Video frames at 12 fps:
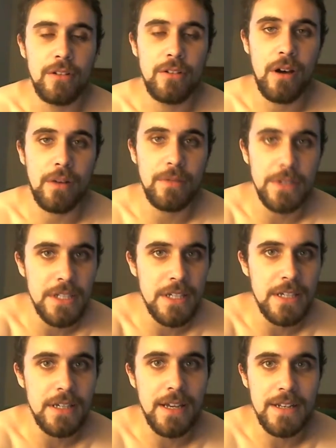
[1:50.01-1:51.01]

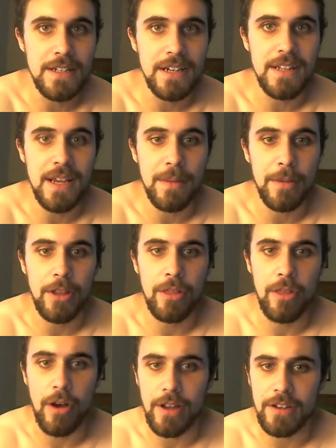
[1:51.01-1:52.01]
novelty, and dynamic
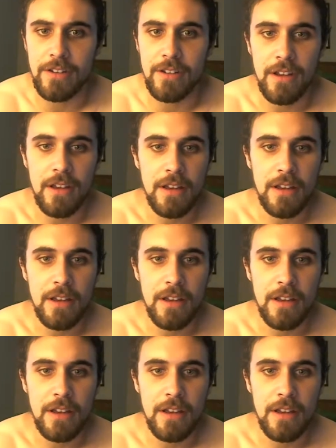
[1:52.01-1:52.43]
thought,